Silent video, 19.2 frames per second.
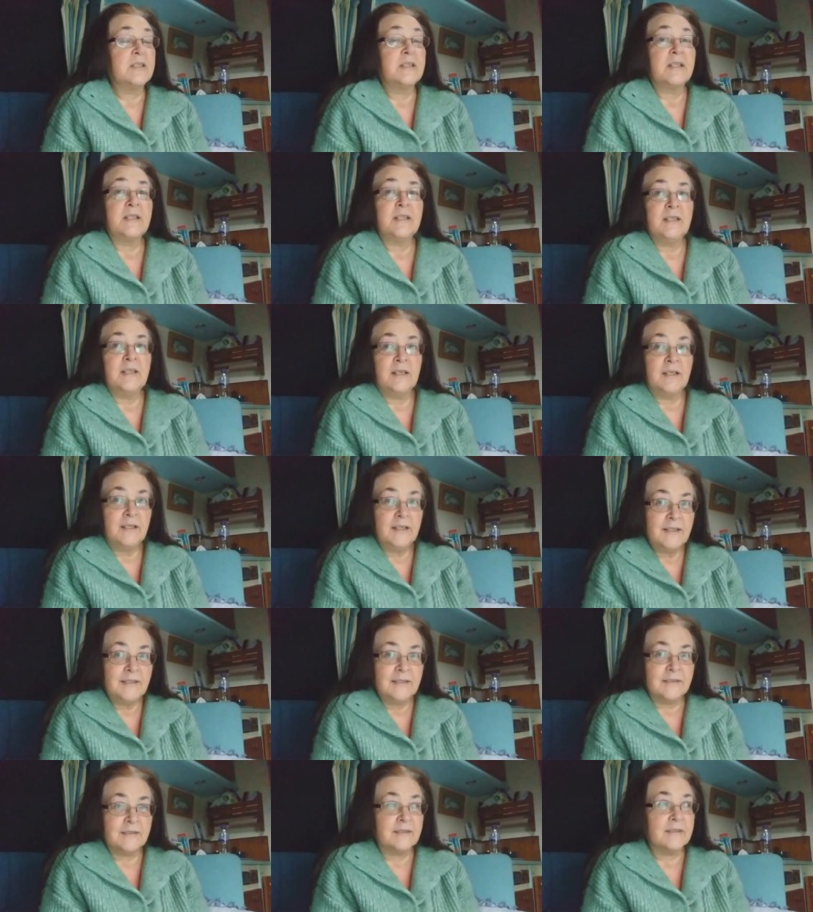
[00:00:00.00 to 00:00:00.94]
that the
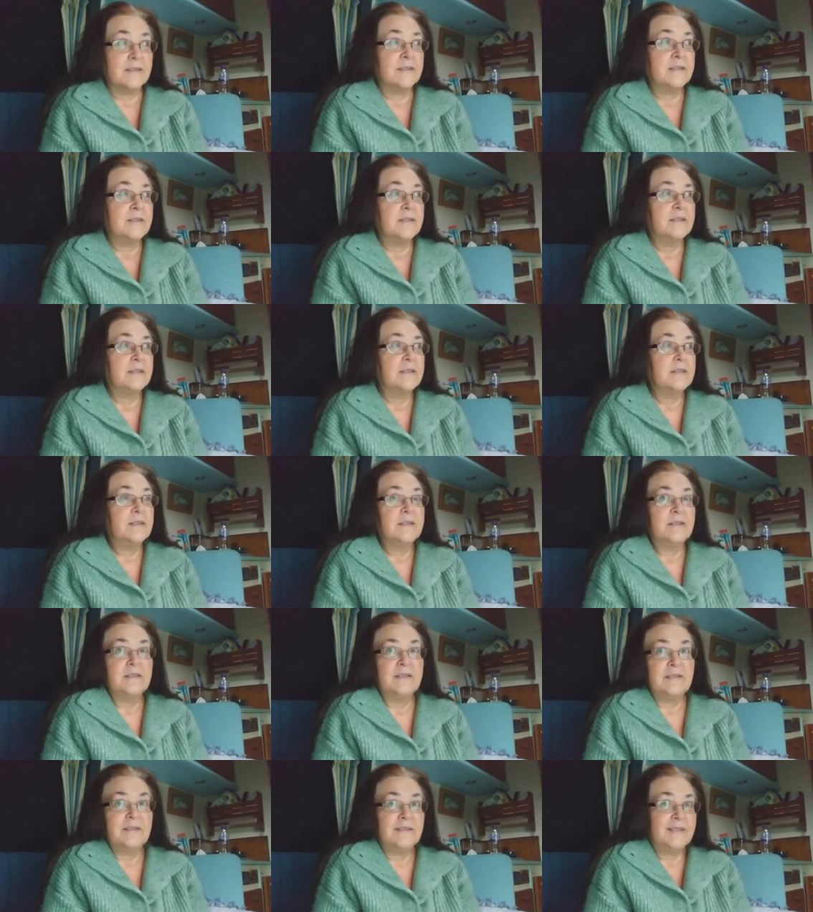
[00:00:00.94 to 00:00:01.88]
islanders
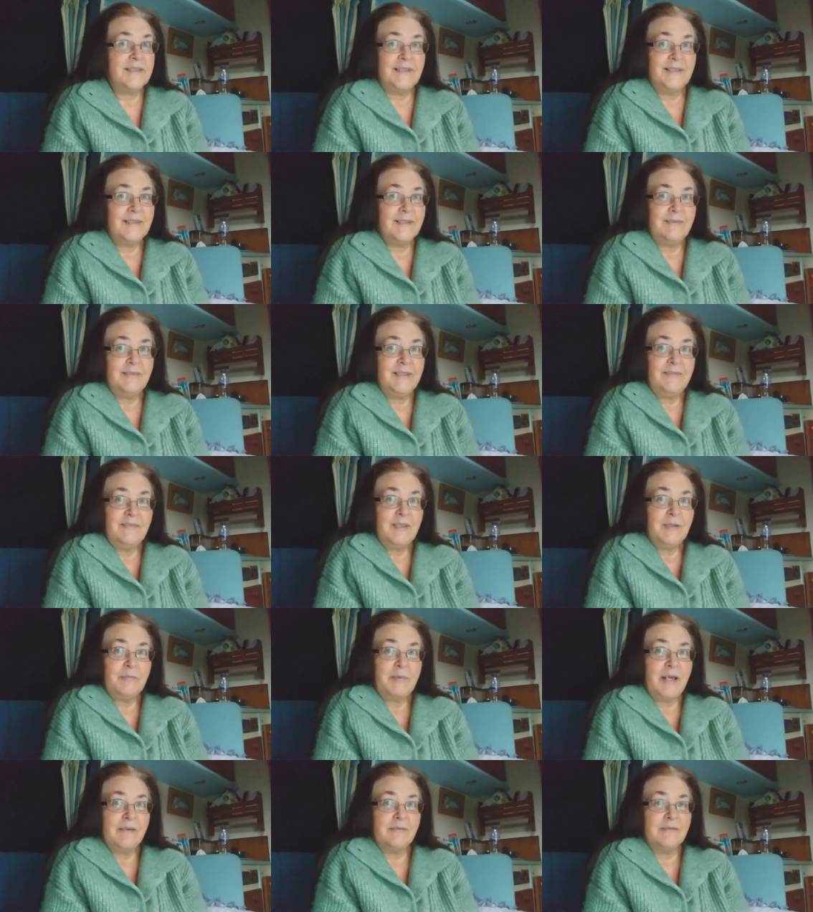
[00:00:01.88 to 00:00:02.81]
didn't know anything
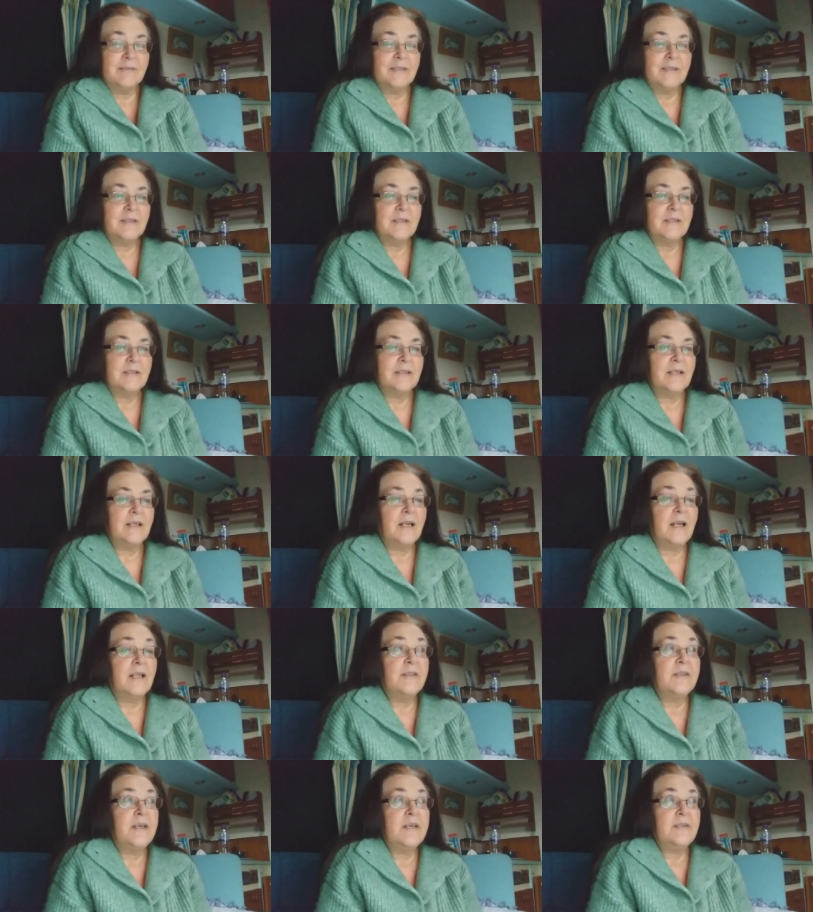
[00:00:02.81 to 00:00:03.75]
about.
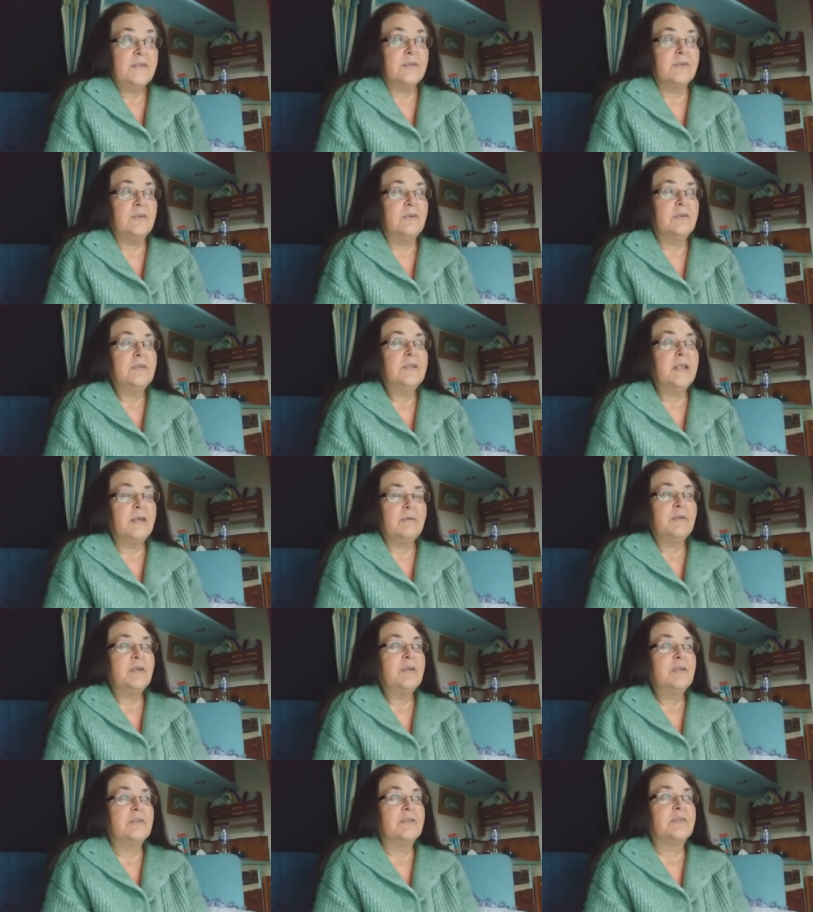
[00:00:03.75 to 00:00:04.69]
And they thought they were
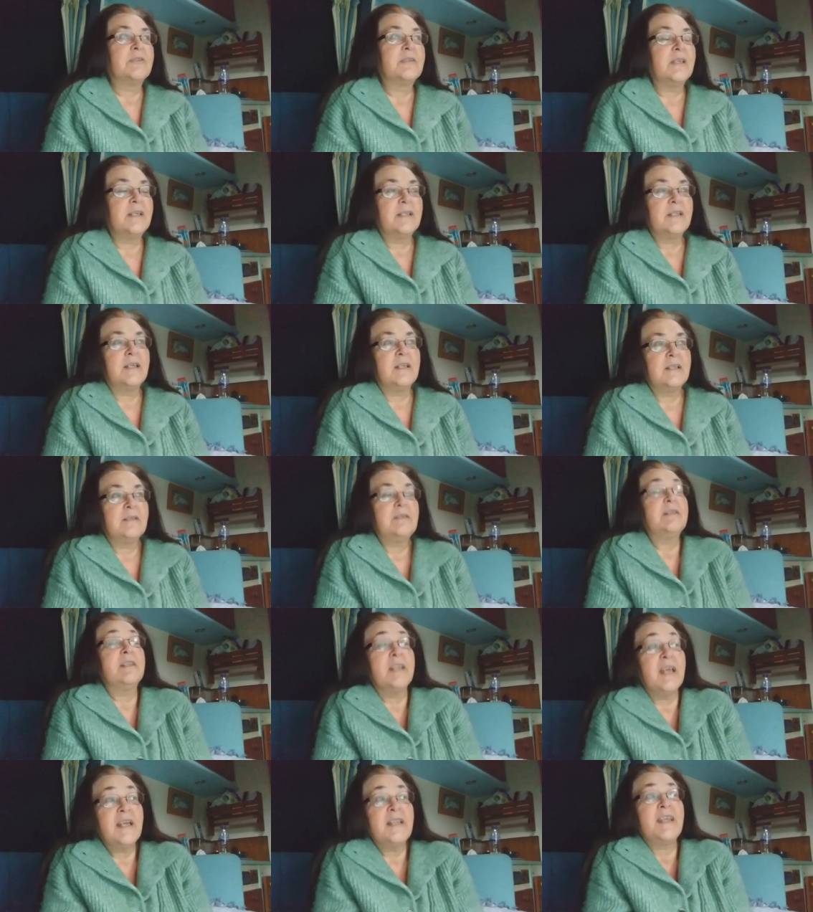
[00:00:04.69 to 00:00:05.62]
gods, and they're,
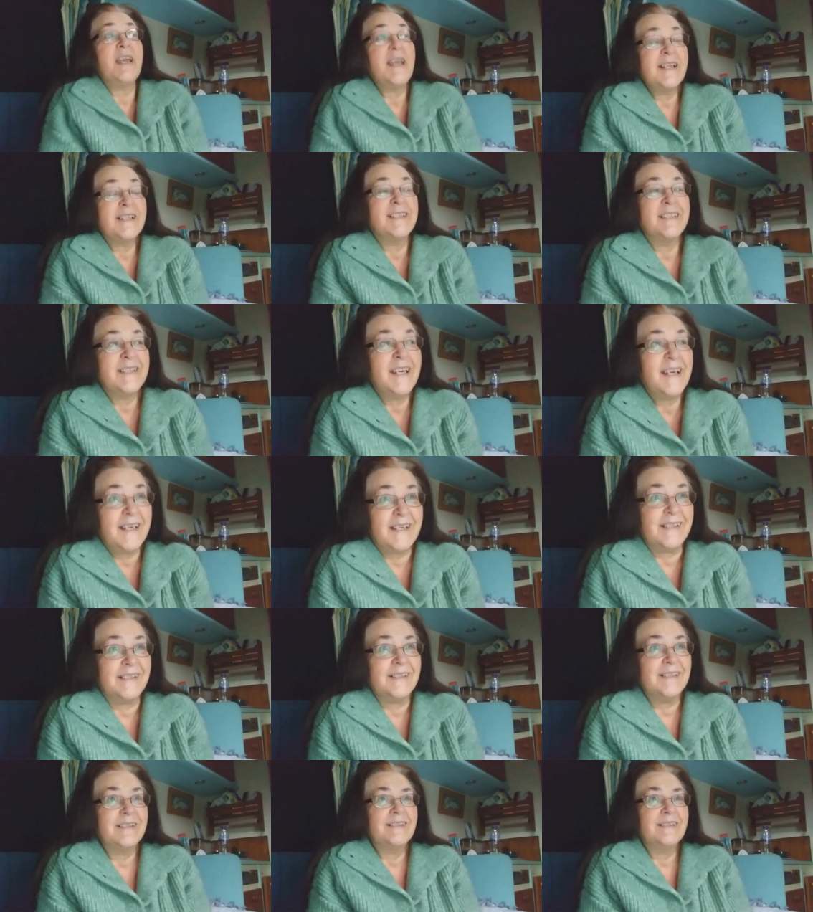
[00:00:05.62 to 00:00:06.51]
they're there today.